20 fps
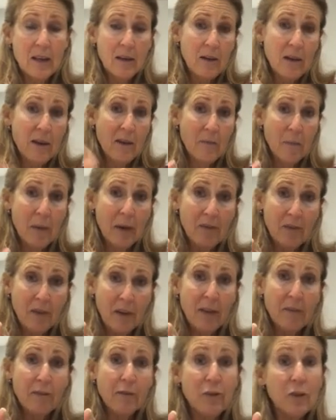
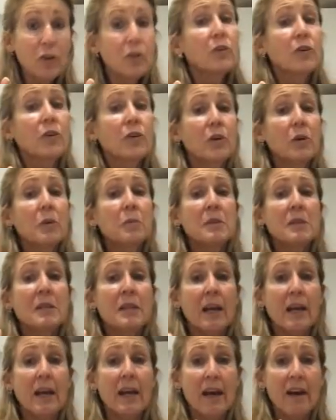5 food groups.
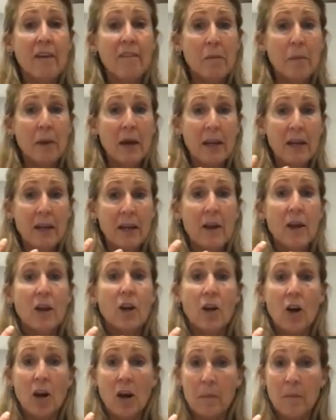I have my
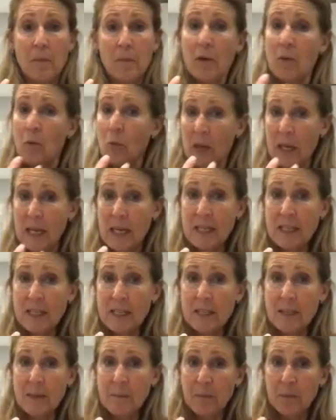
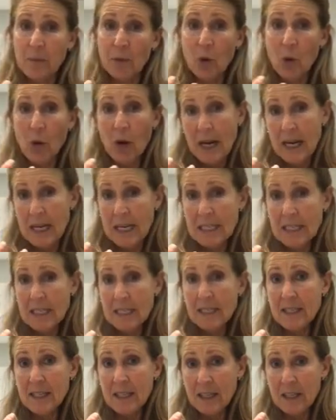wheat,
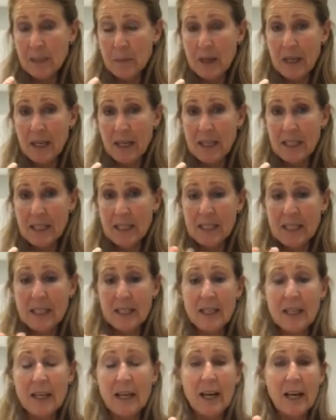grains, that's my
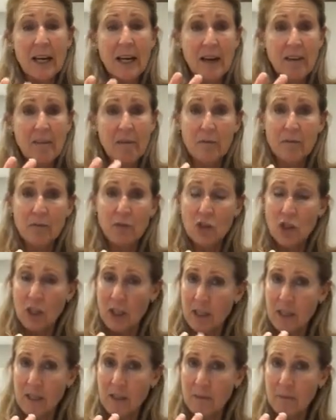quesadilla. I have
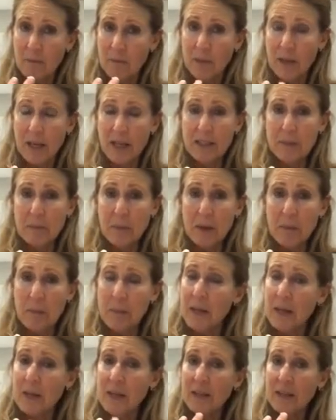chicken, that's my
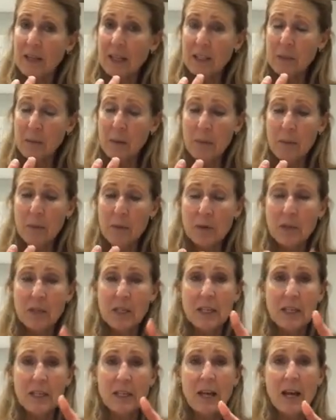meat, that's my
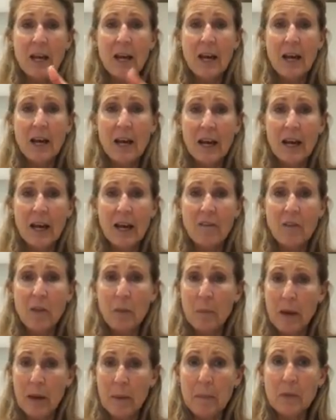protein. I have the
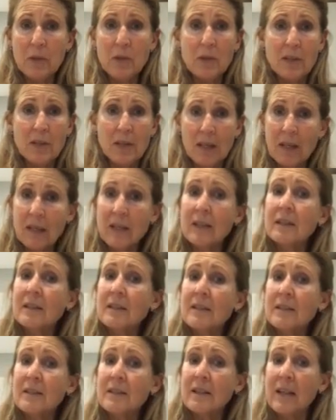peppers and
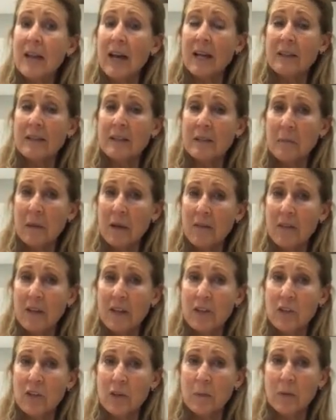onions, that's my
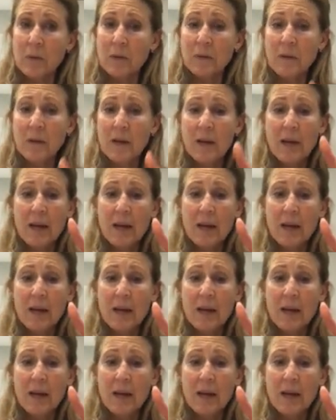vegetable.